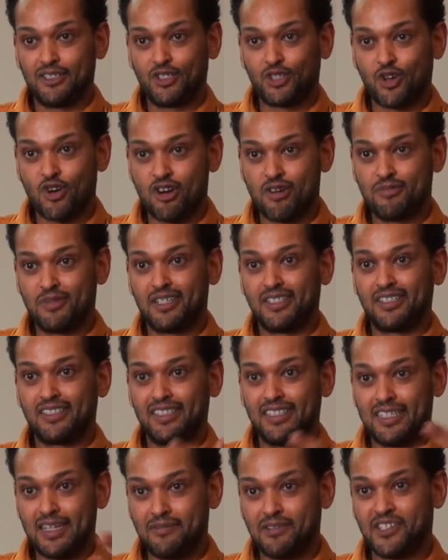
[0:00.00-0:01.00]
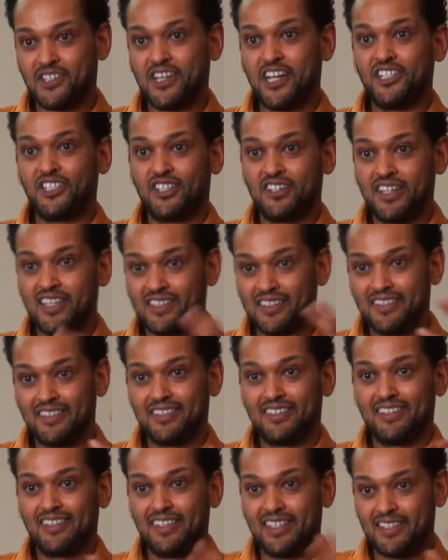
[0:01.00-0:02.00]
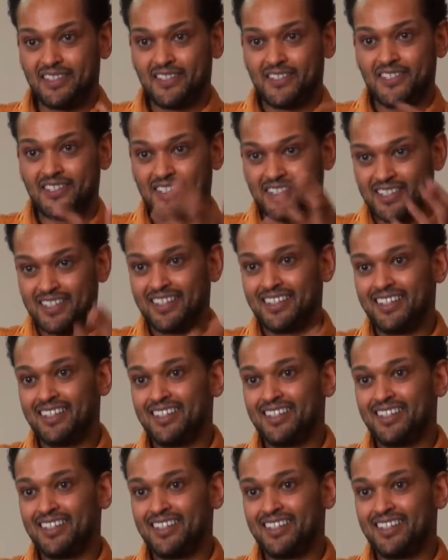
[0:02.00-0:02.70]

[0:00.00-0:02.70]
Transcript: trauma and devastation that's,